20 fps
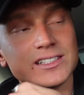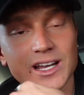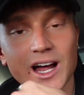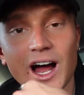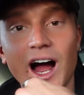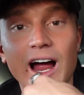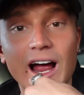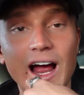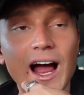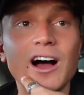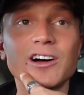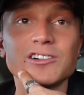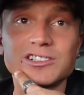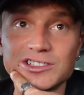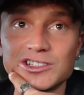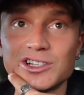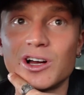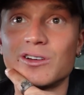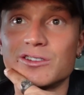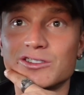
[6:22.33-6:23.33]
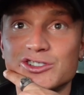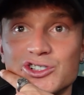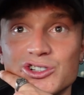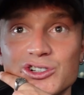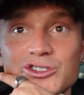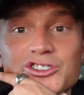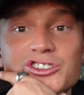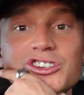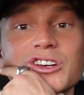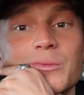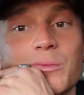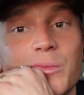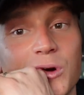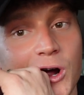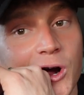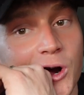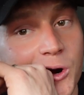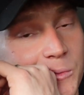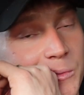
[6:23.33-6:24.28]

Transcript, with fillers: Yeah, I housed the sushi, bro.